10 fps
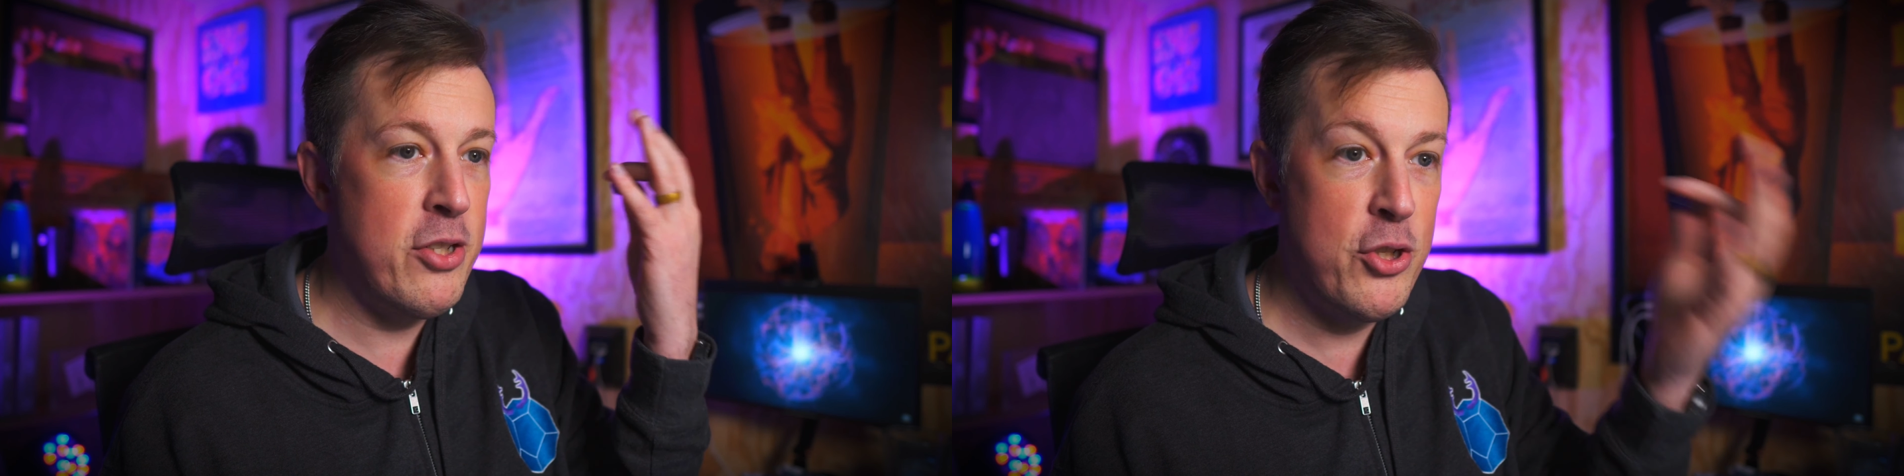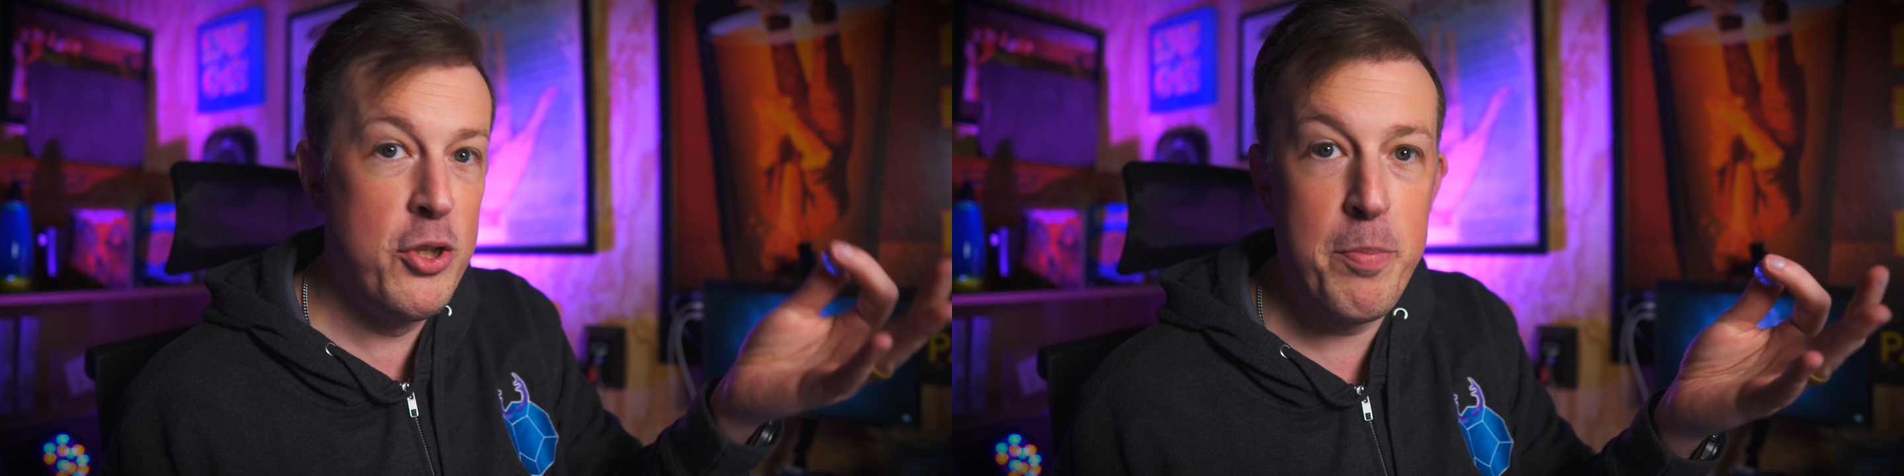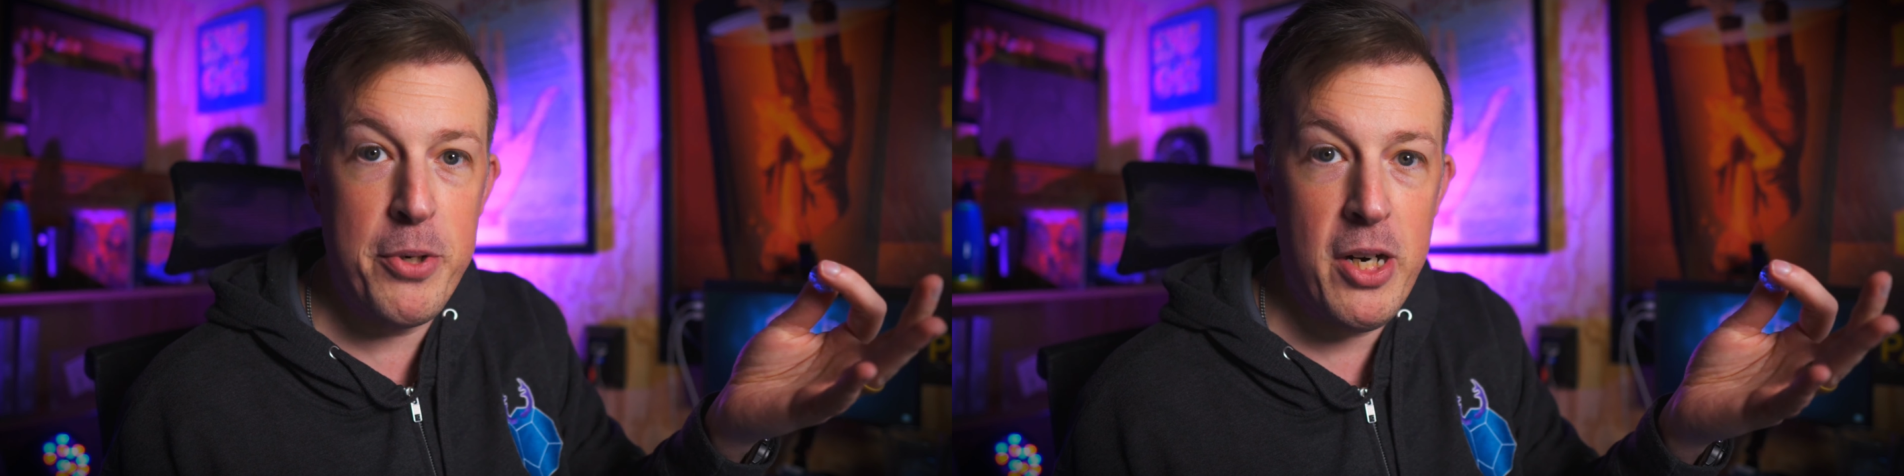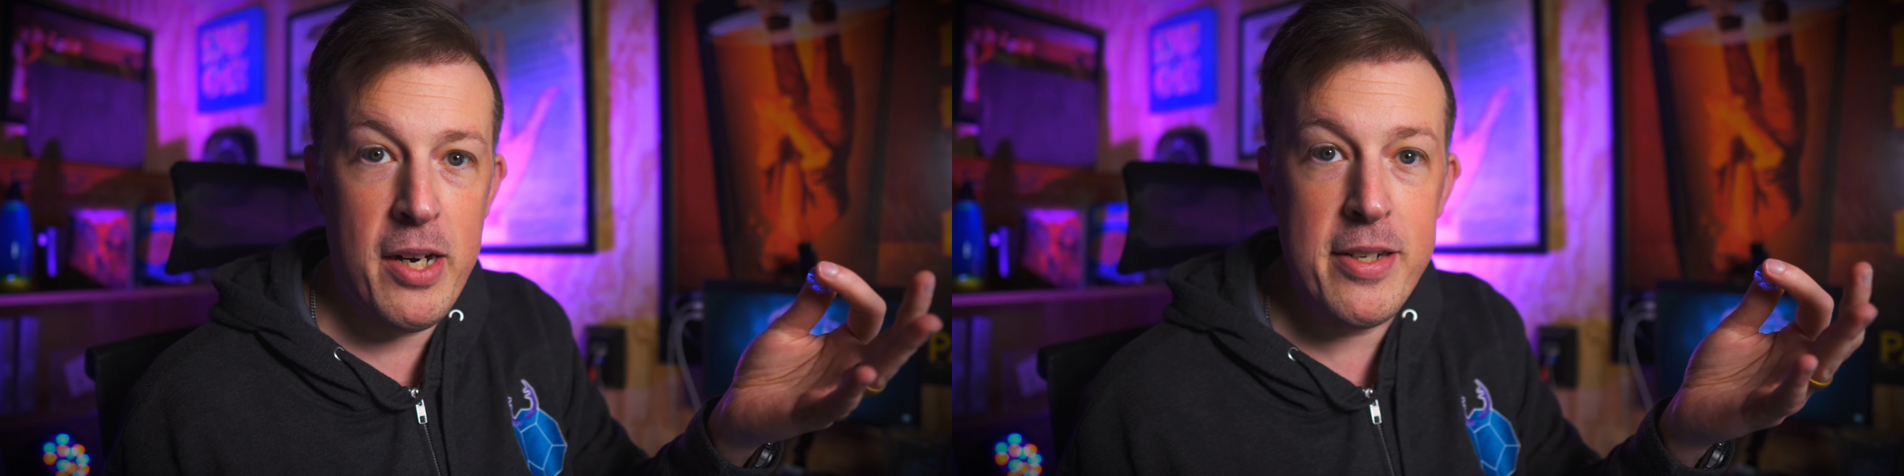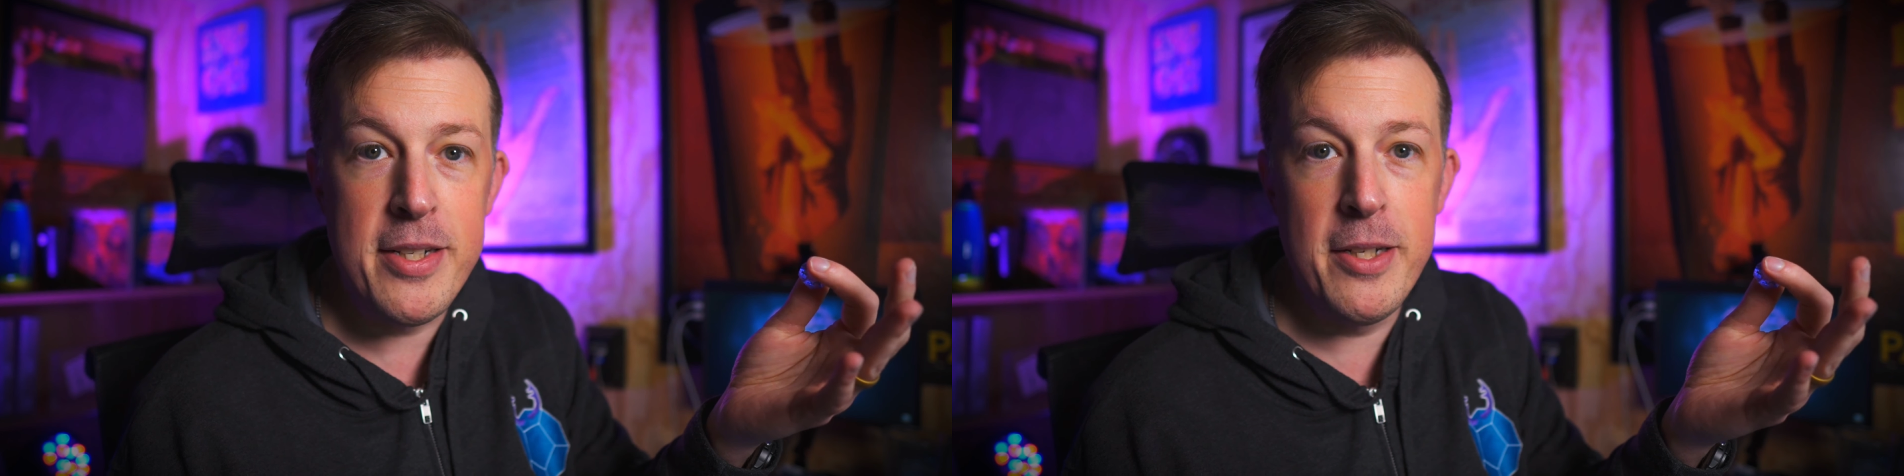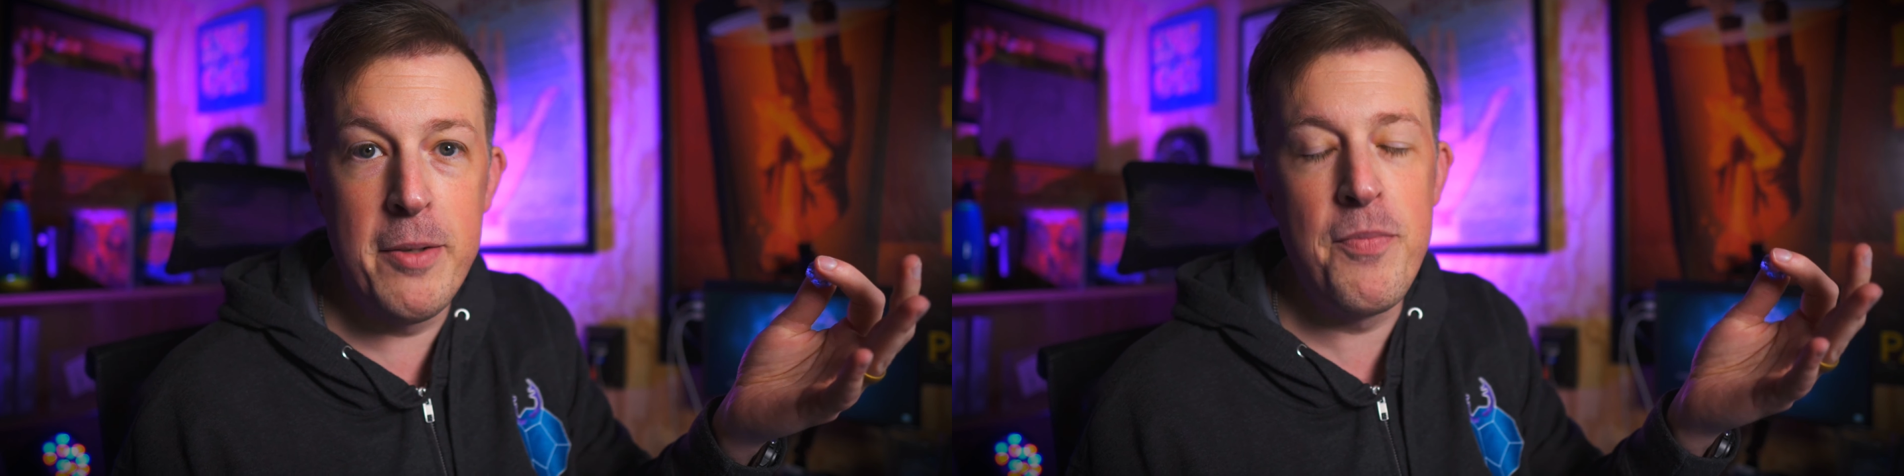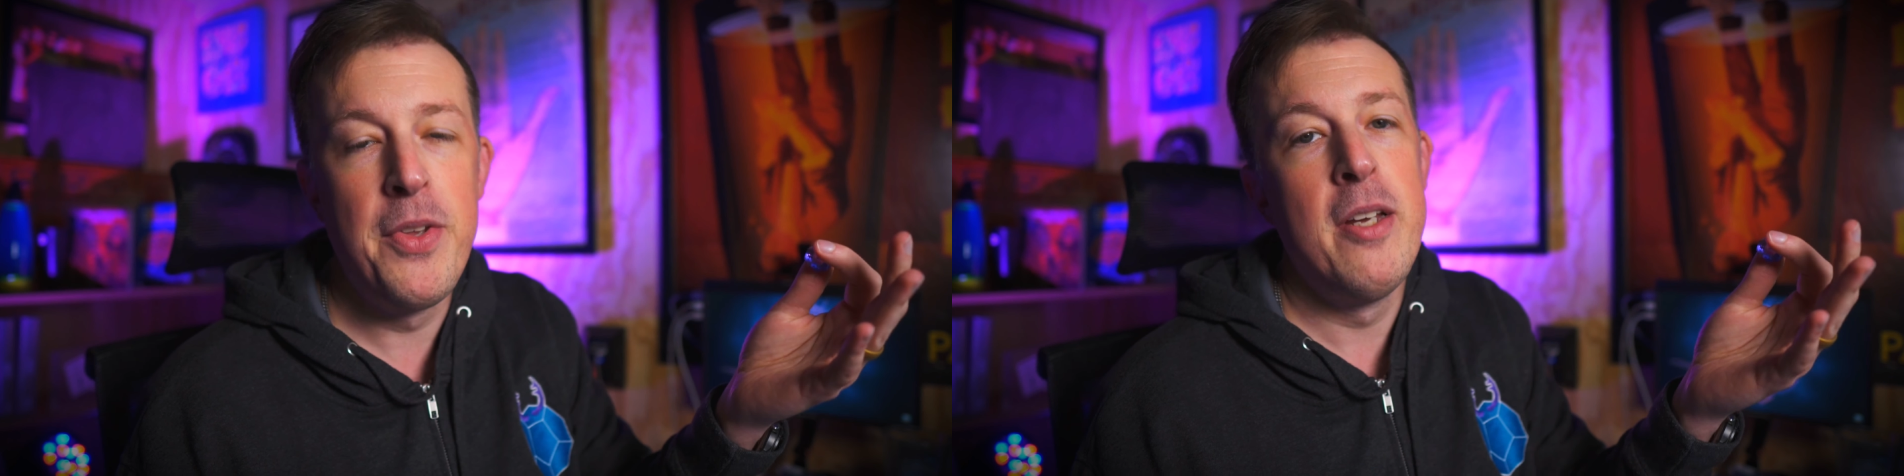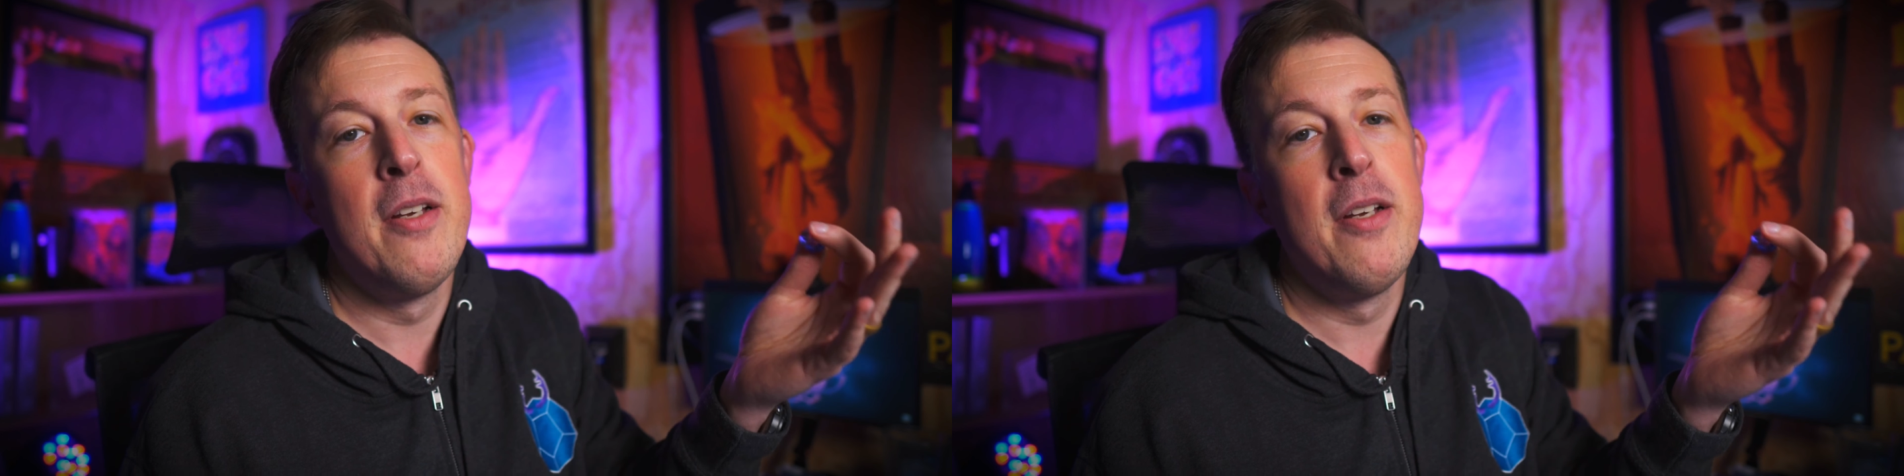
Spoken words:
super awesome